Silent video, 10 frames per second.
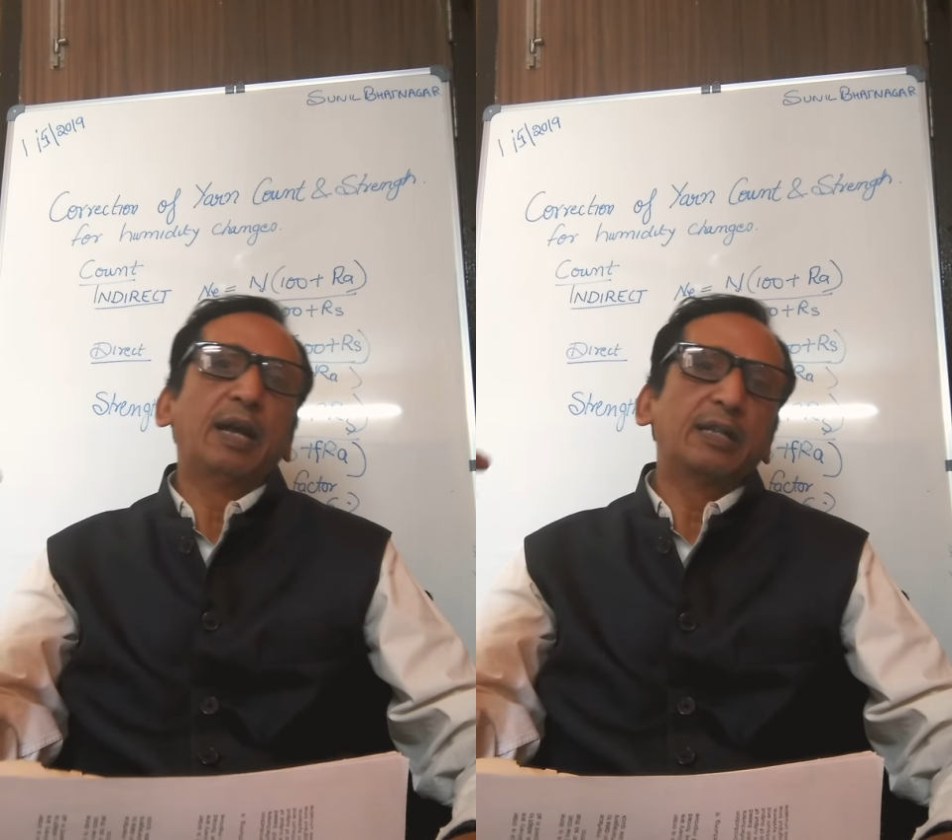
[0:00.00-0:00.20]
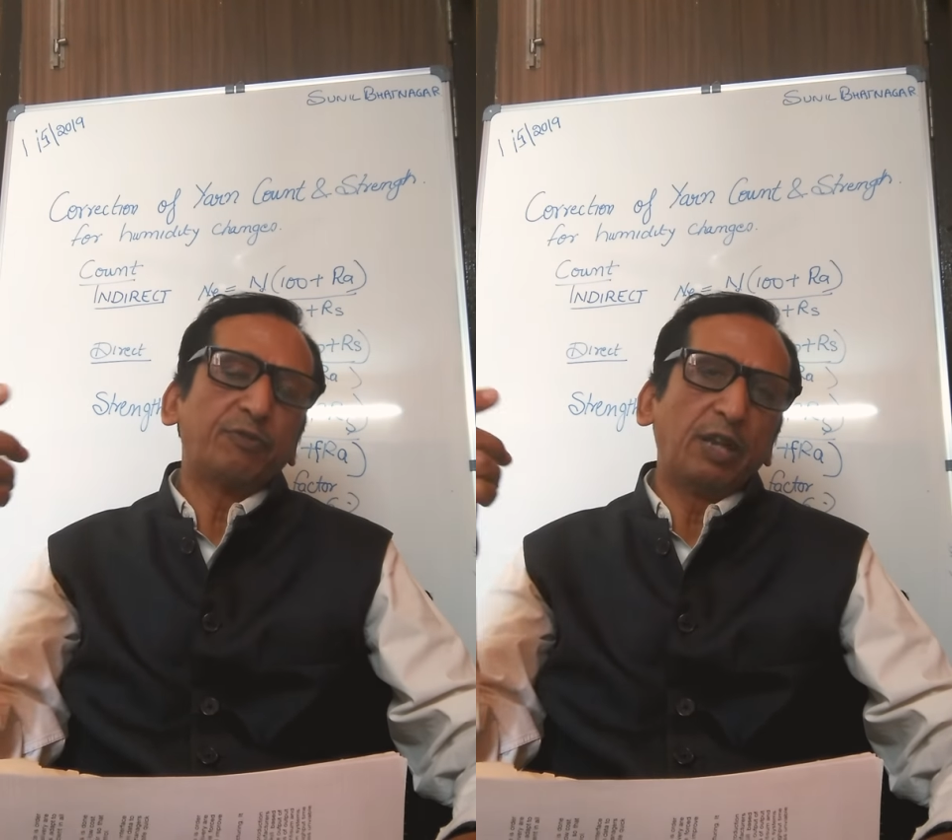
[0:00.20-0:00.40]

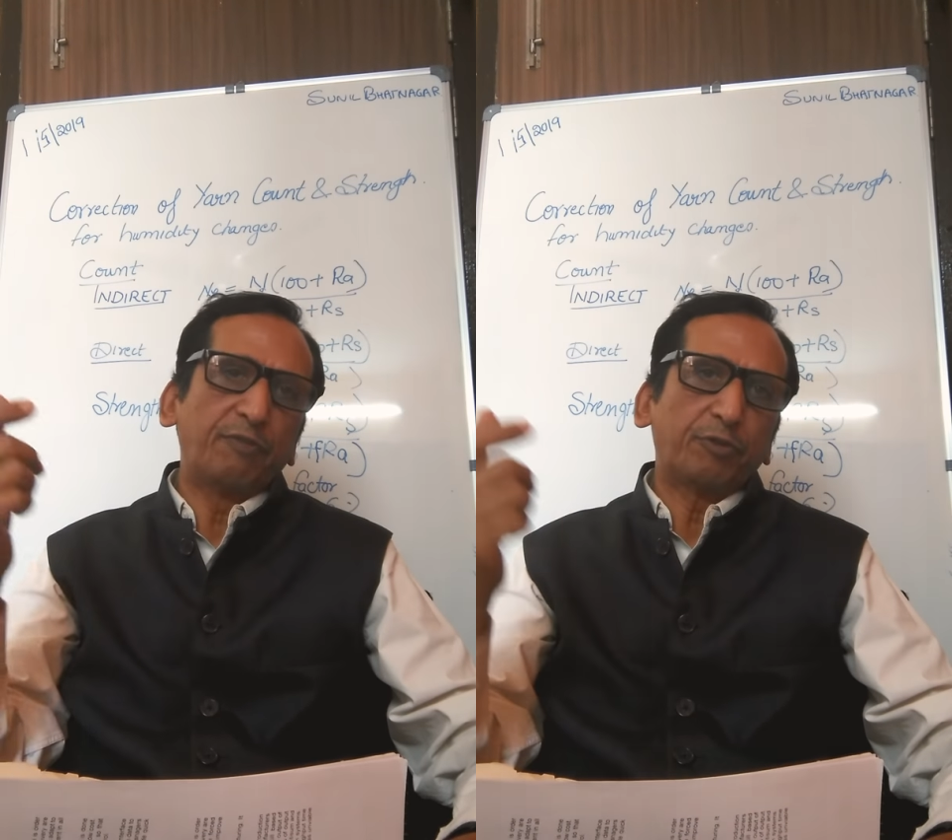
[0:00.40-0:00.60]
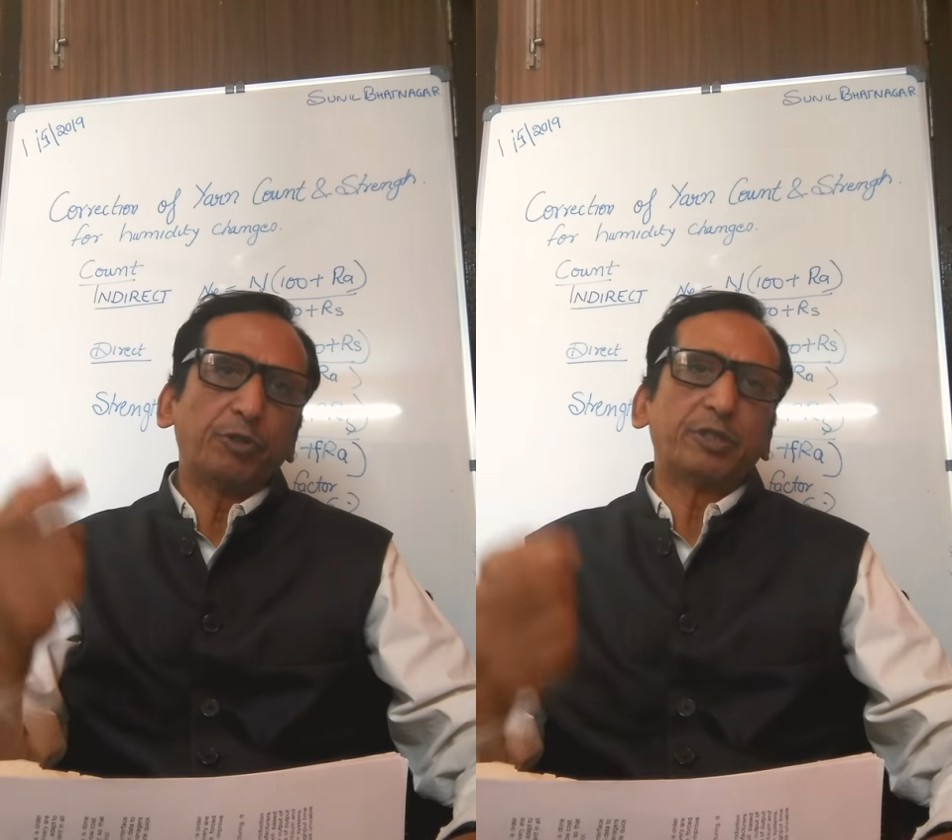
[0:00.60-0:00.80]
as we
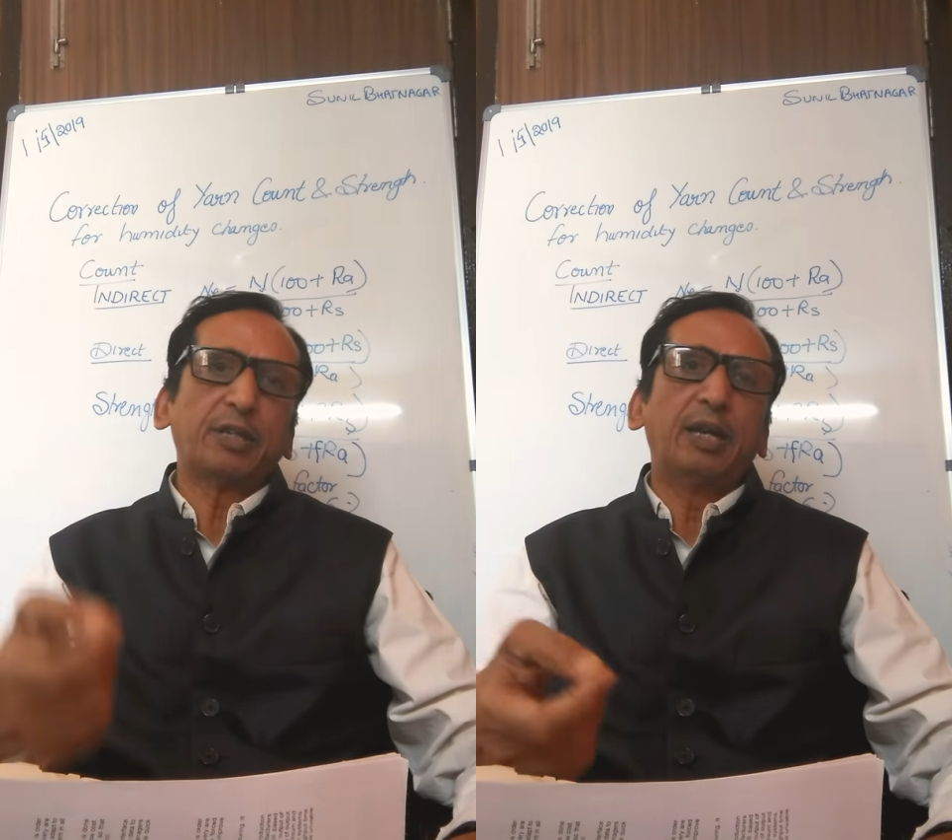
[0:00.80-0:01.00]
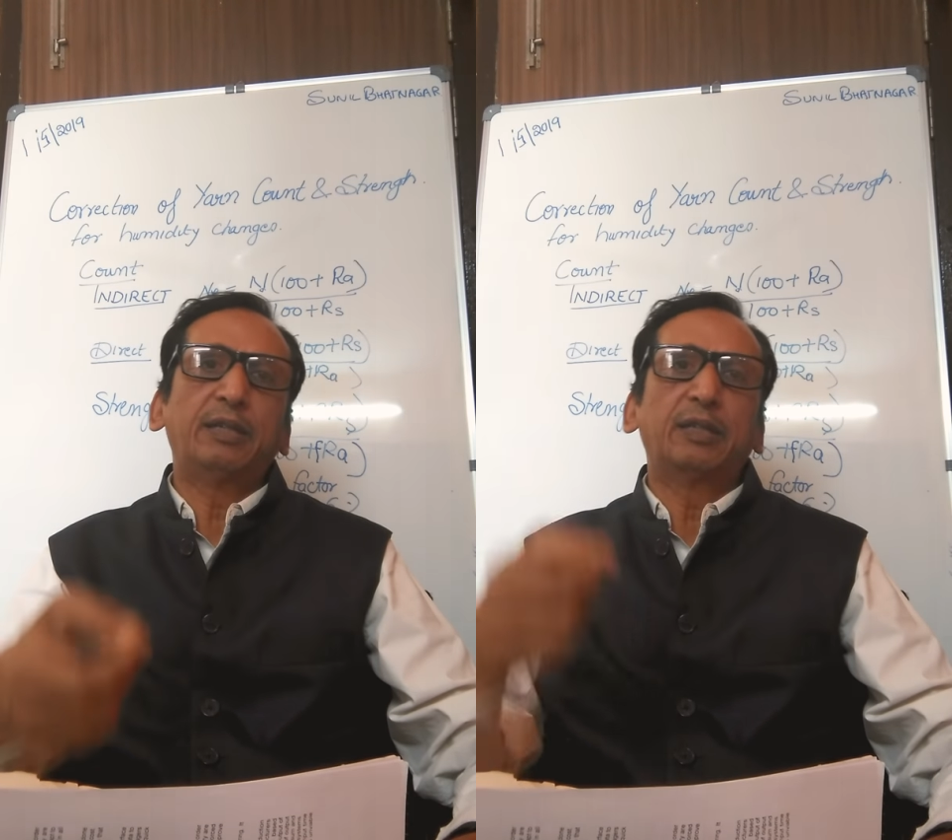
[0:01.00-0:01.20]
have to
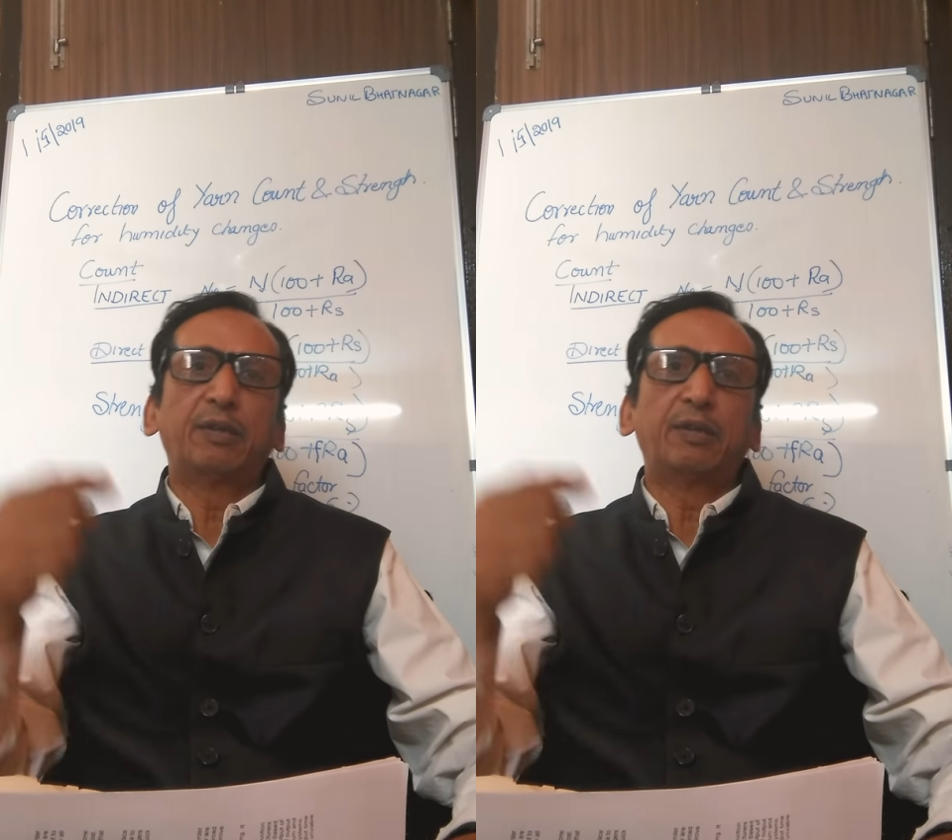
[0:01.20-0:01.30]
decide